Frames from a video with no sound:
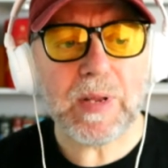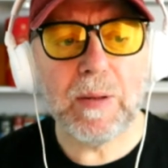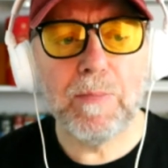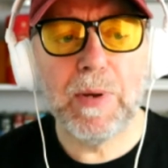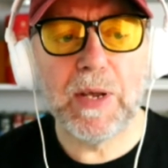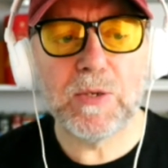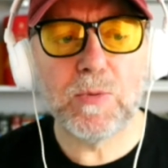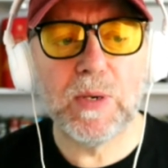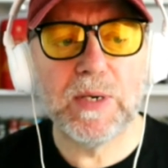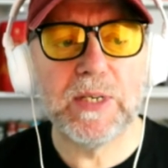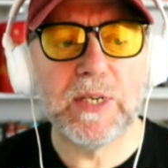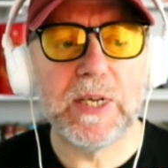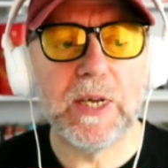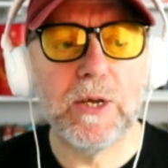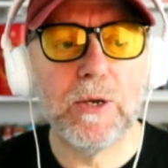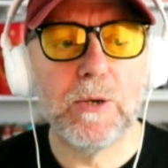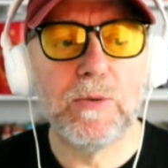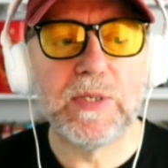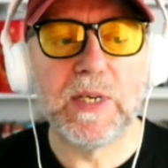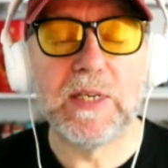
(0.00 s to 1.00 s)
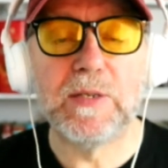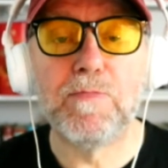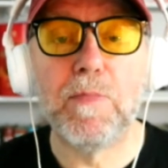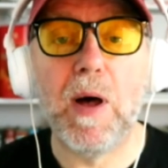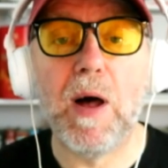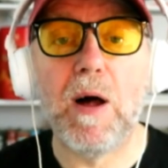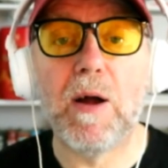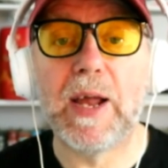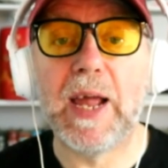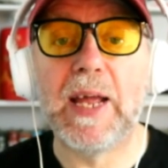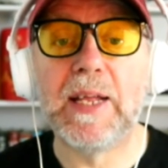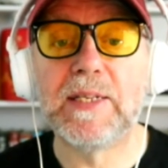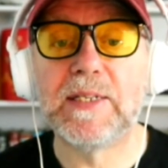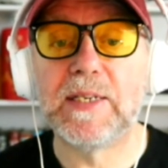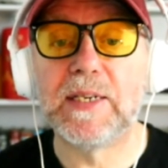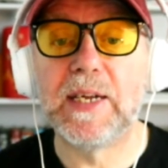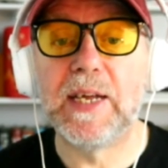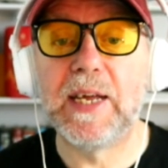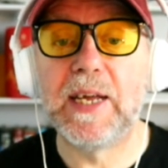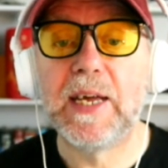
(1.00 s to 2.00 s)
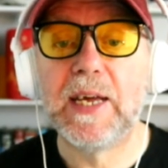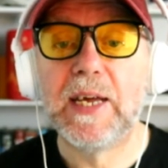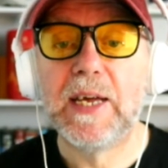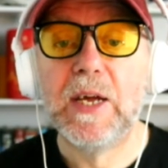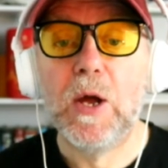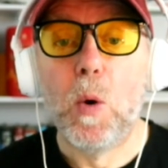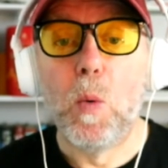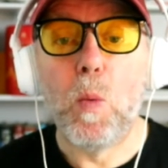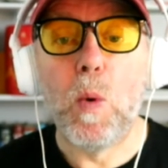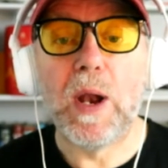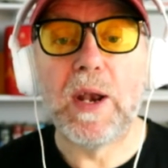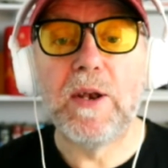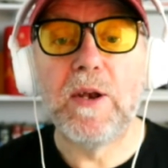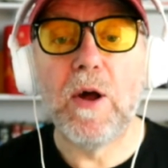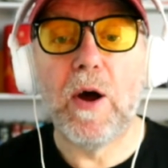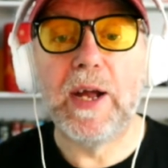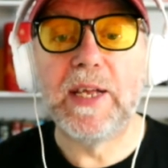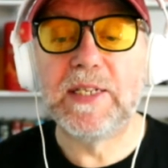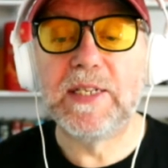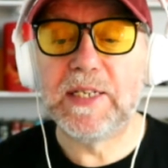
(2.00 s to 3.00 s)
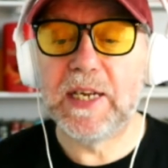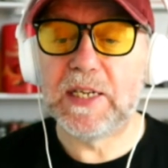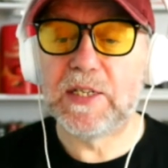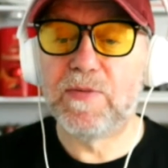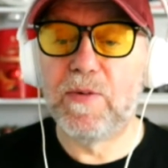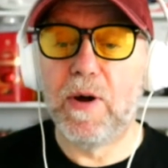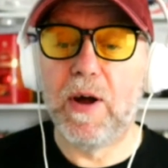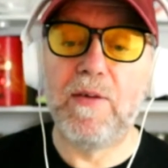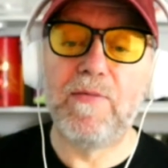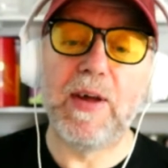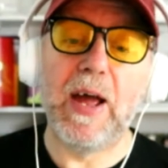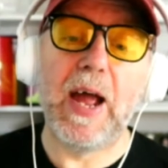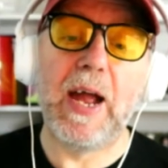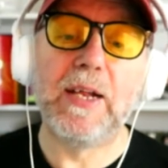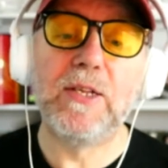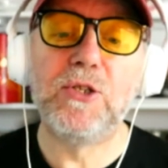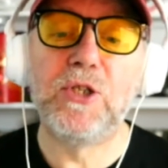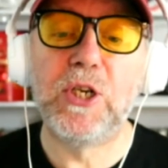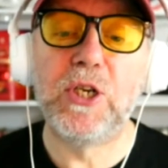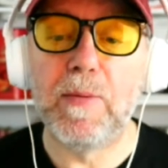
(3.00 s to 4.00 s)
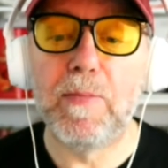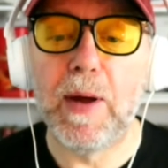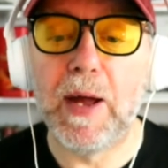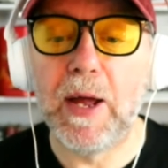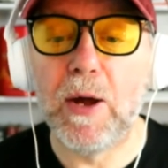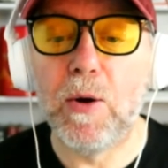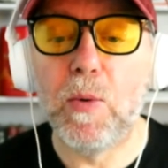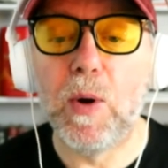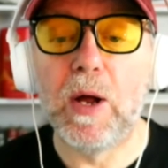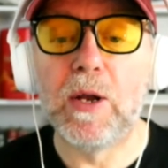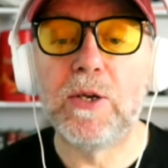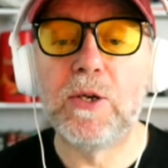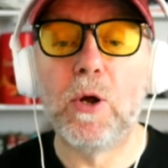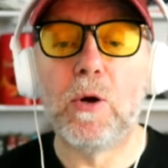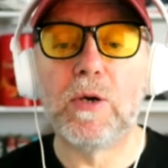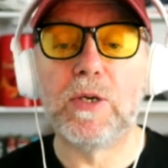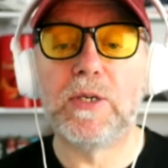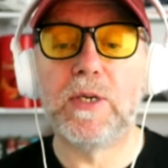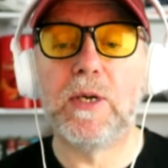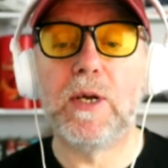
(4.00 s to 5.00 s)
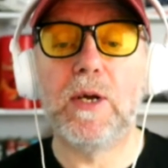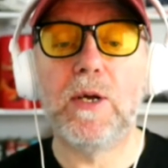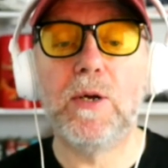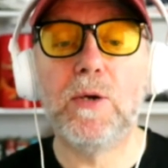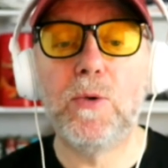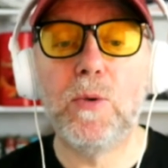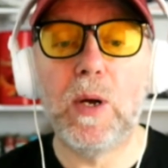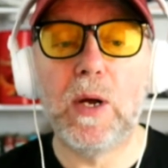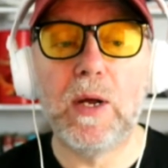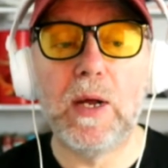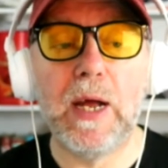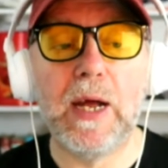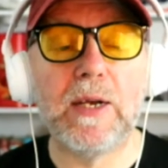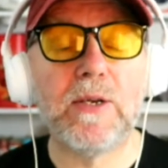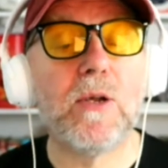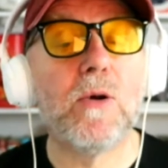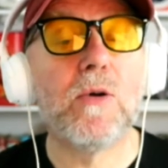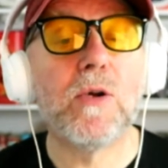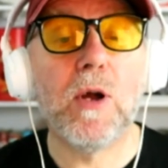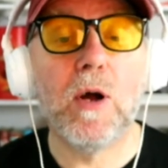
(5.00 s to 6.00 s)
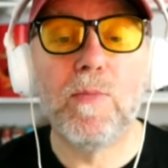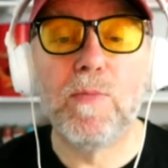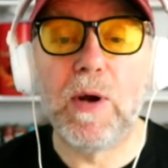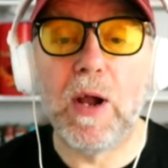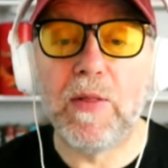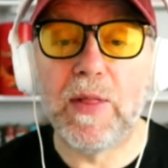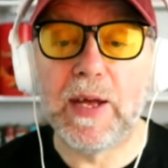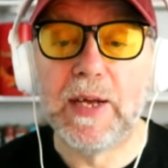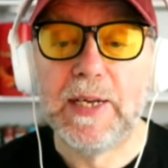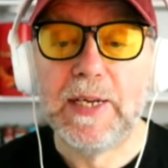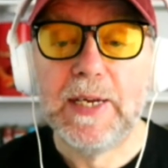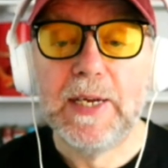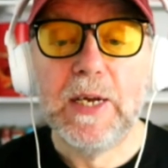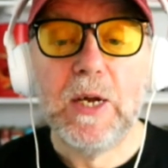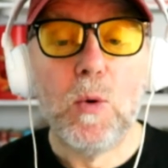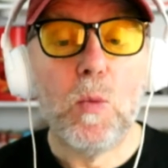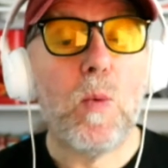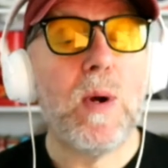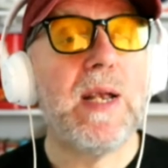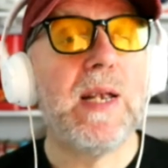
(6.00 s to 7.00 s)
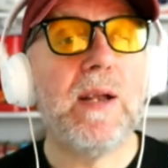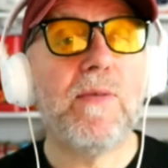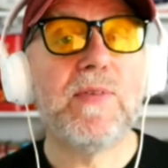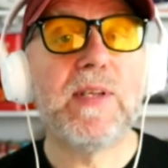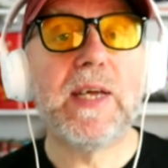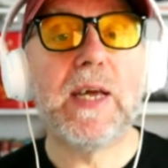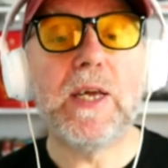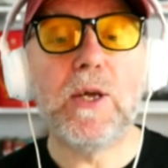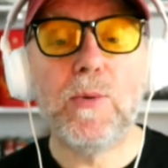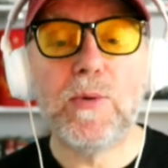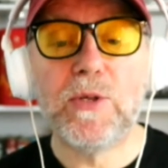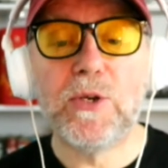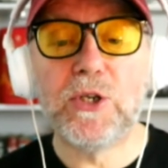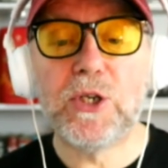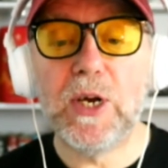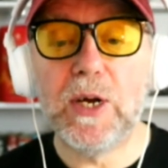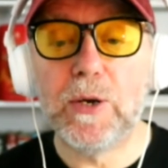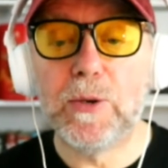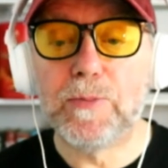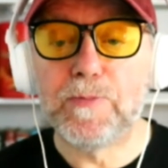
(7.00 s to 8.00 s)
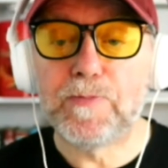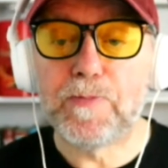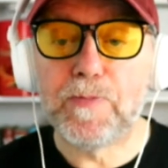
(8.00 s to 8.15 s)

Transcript: Best one to use is Mark Anthony 1965 at gmail.com. uh, dot com, rather. We'd love to get you on the show.